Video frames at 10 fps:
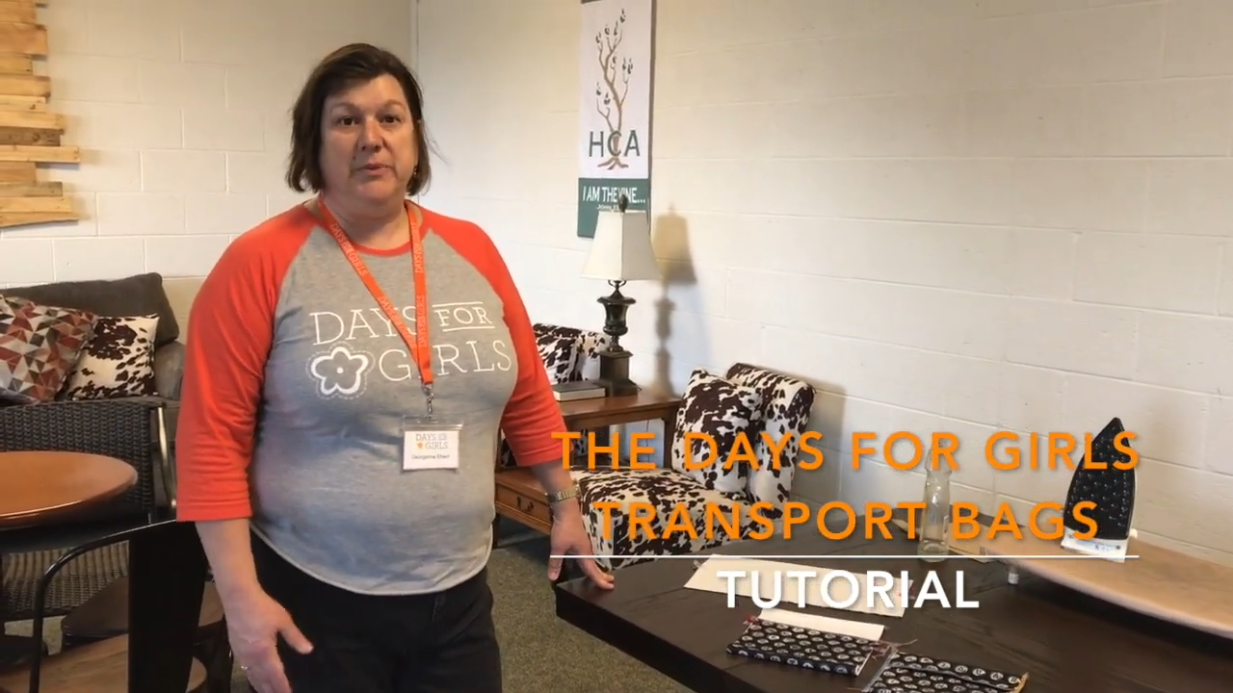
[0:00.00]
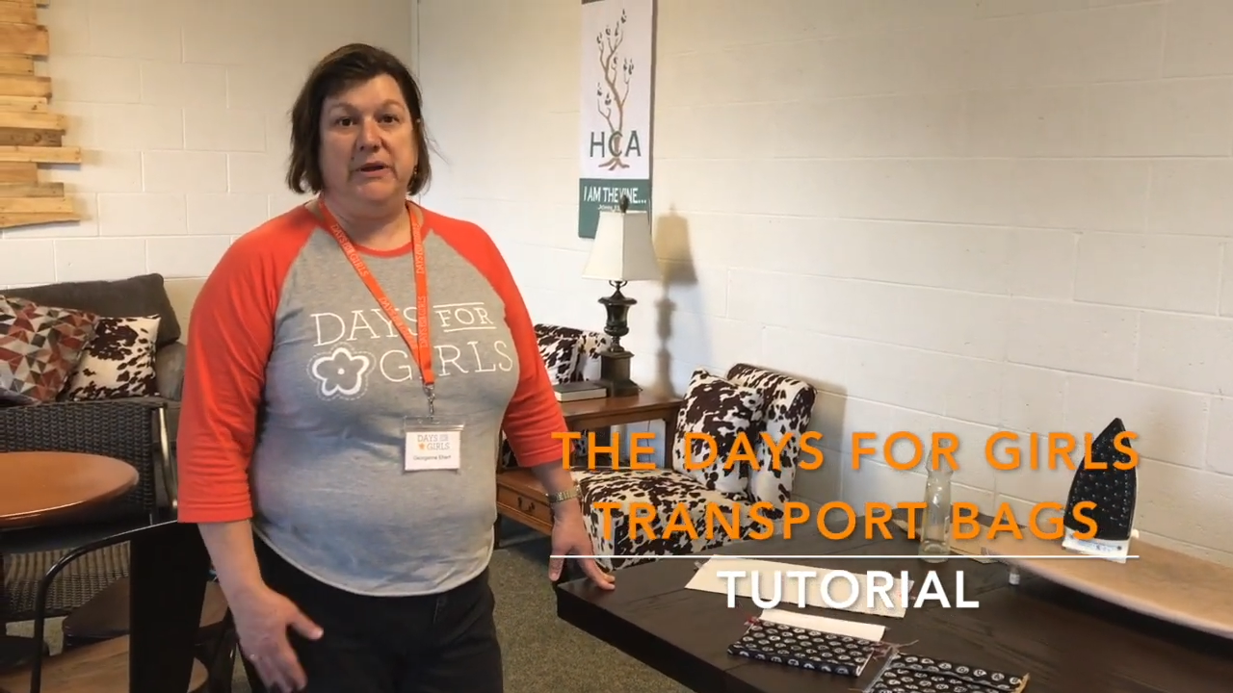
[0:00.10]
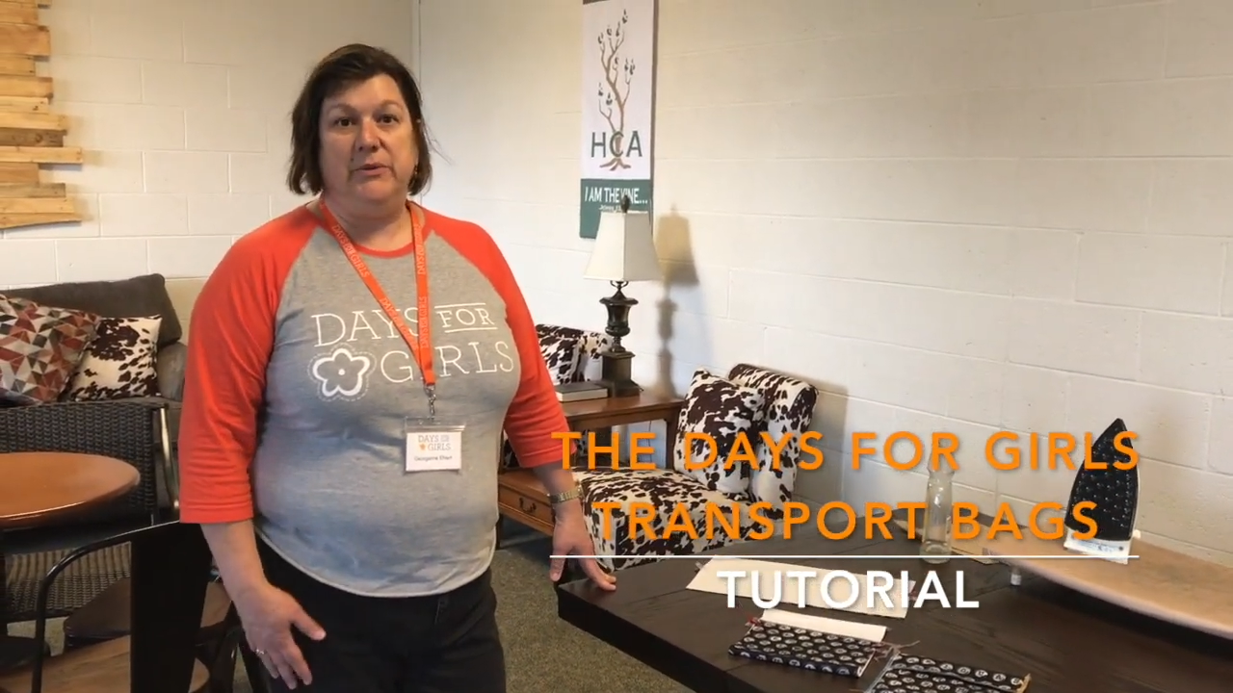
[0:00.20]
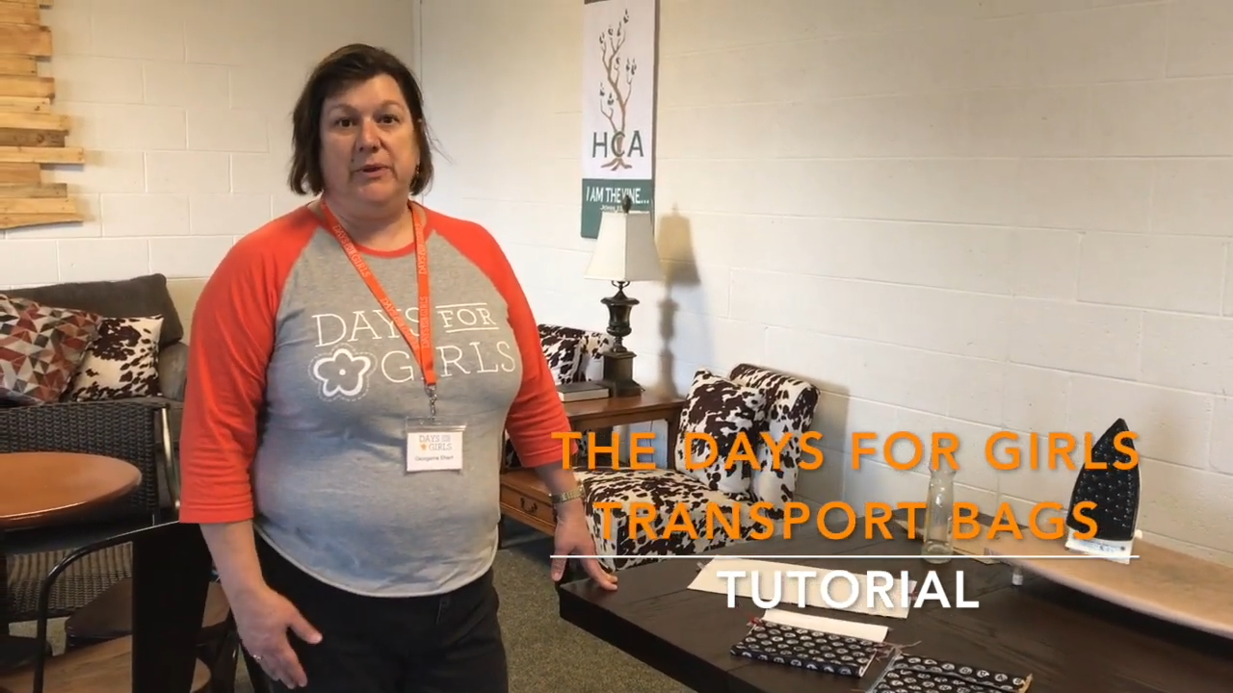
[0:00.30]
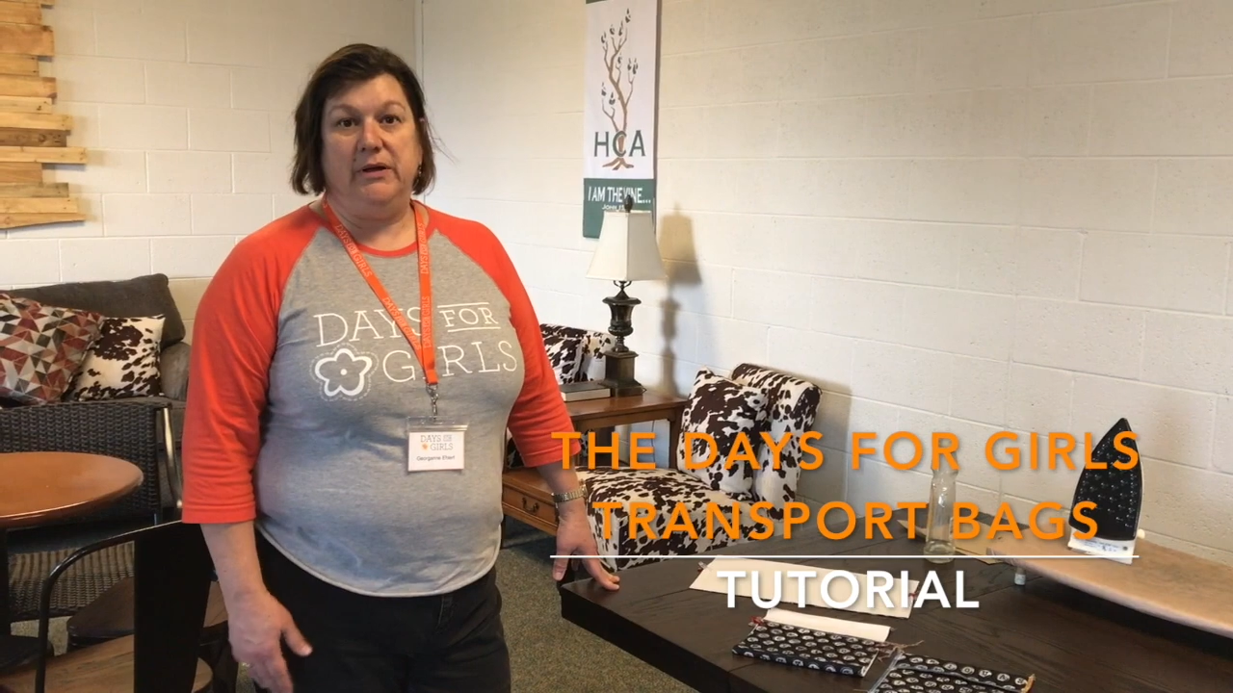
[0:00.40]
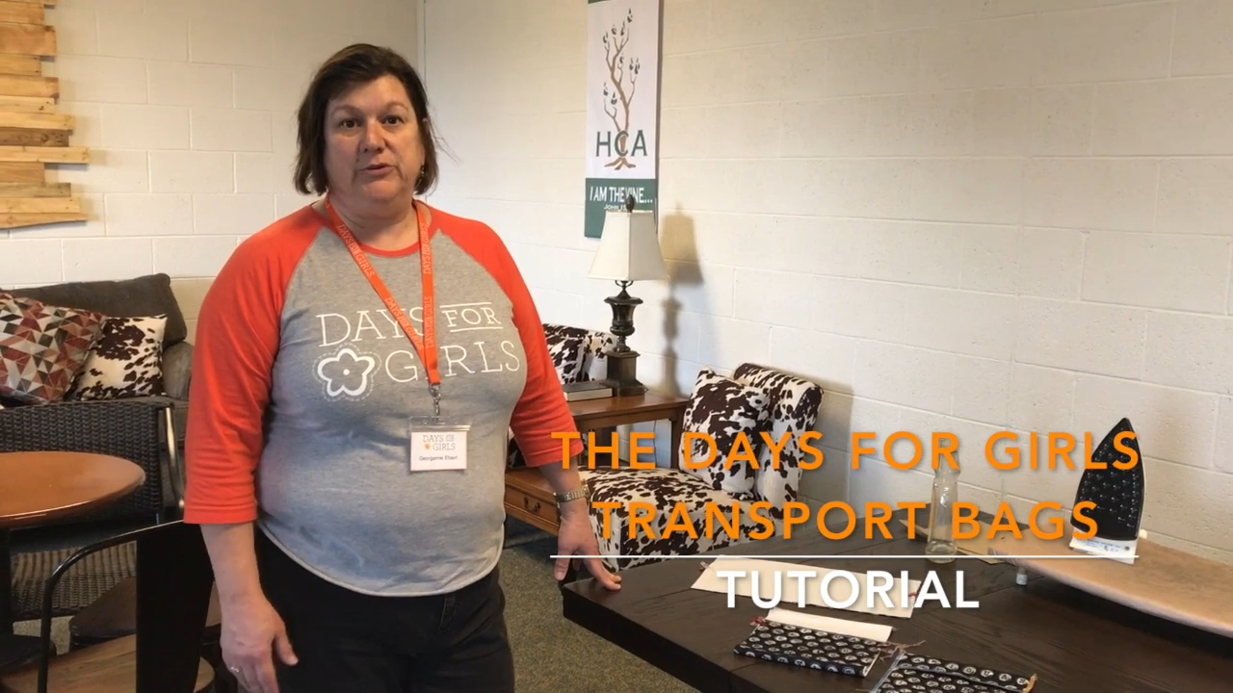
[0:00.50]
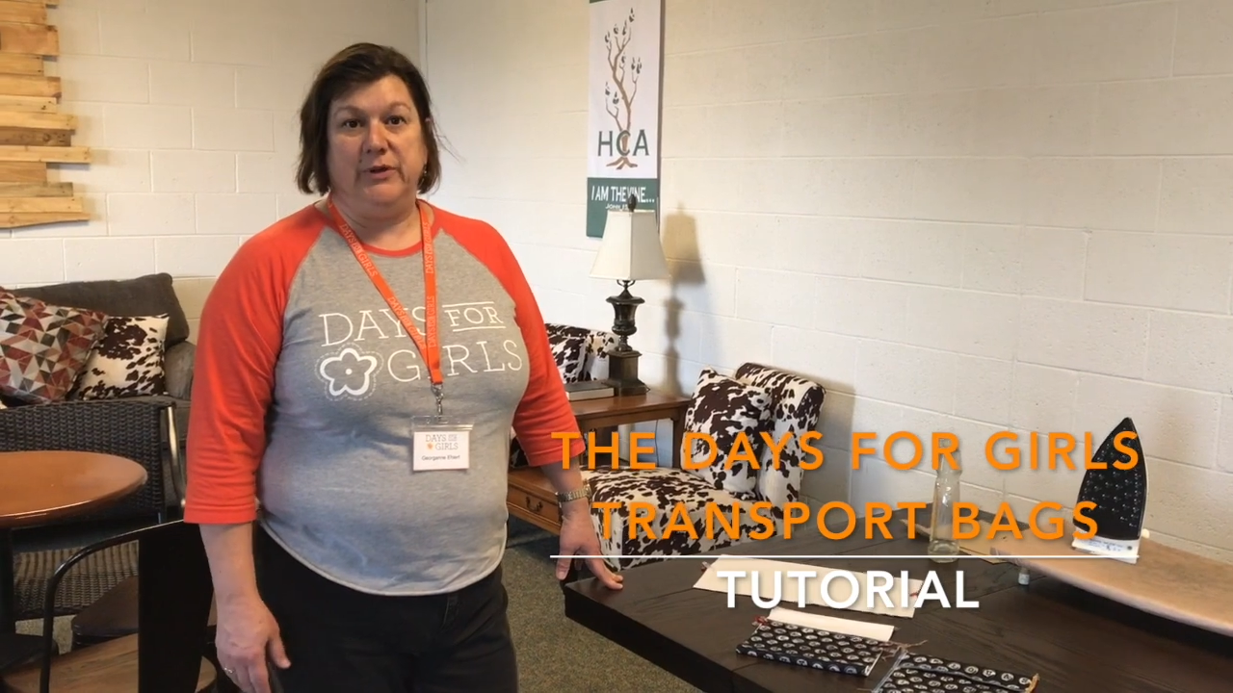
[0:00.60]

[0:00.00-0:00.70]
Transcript: PUL